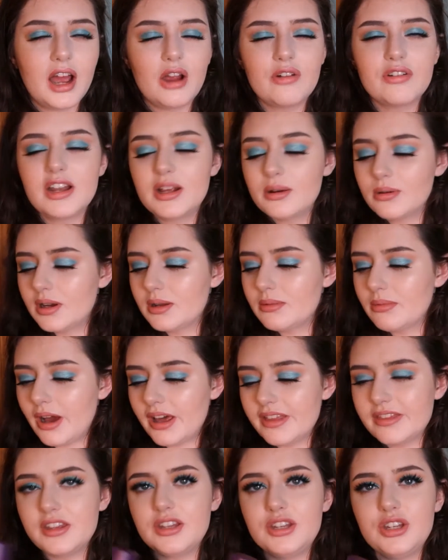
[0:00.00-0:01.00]
I really want to
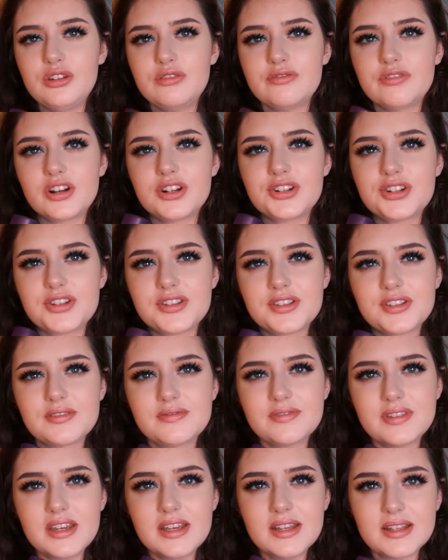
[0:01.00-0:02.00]
buy the new versions
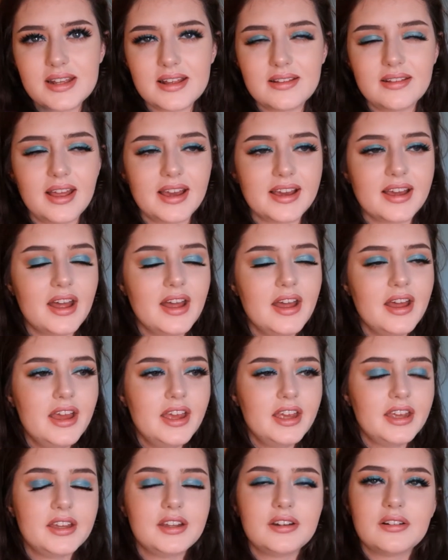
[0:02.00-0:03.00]
of these, and like,
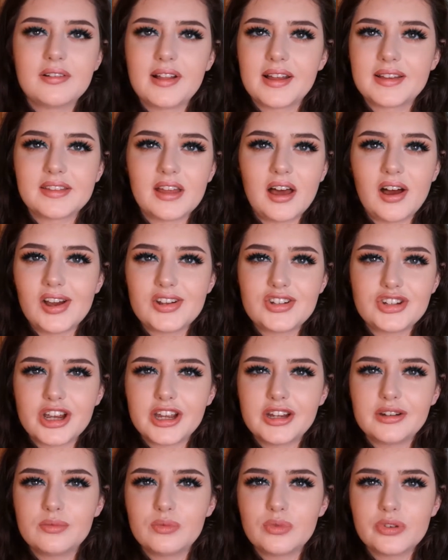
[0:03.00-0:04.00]
you know, like the
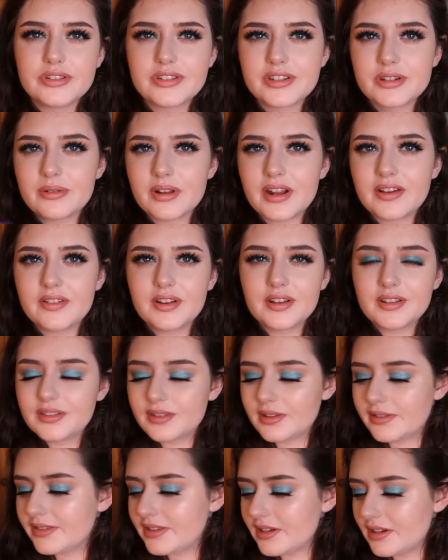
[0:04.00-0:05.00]
hydrating ones or whatever,
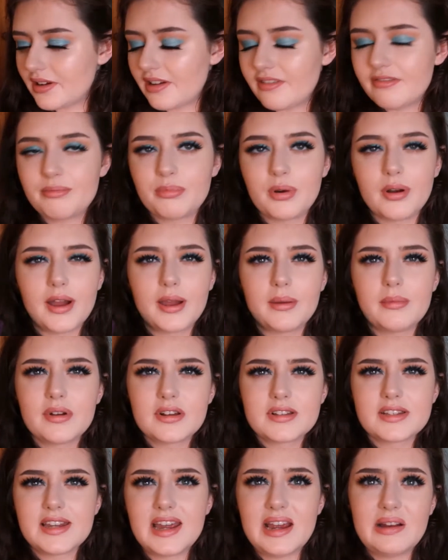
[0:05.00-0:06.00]
and they have
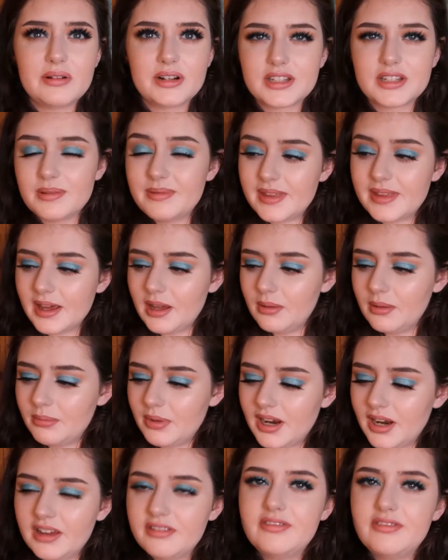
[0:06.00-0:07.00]
primers now or something,
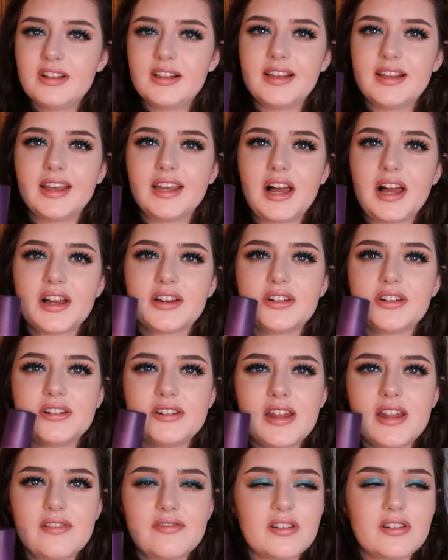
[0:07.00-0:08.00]
but I feel like I
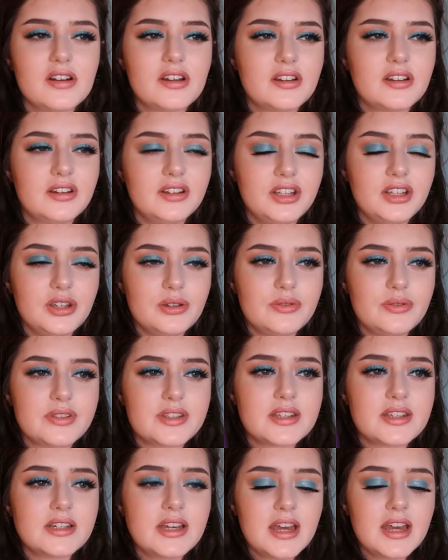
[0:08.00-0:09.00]
could never
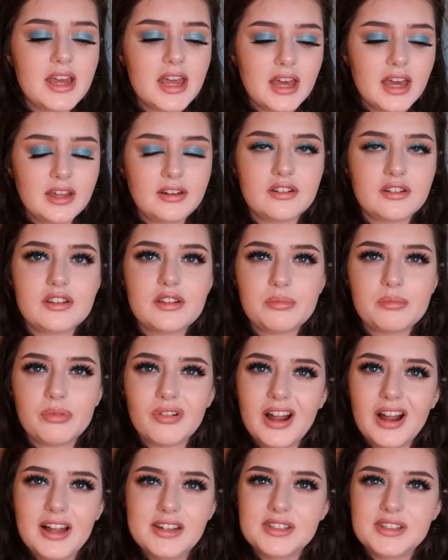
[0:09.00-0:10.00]
use another
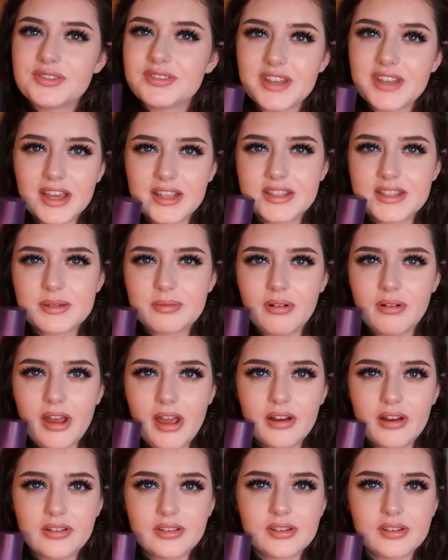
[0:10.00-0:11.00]
brand of setting
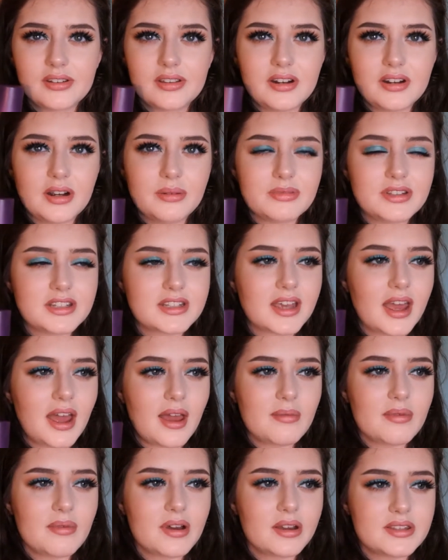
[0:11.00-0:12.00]
spray other than Urban
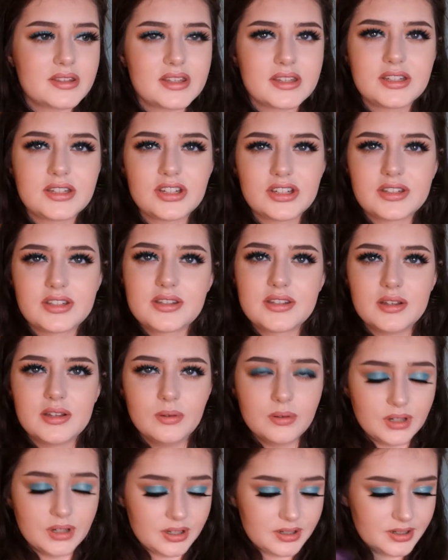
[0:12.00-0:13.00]
Decay because it's just
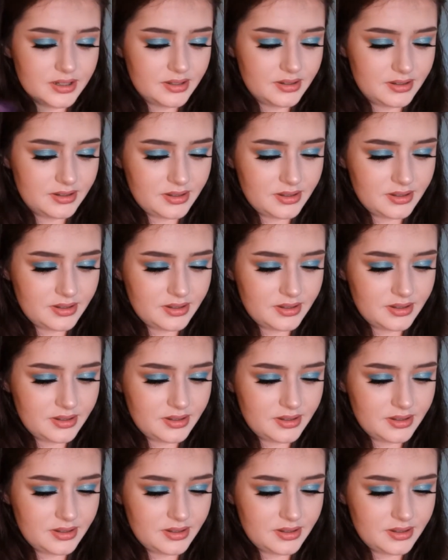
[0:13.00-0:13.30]
so good.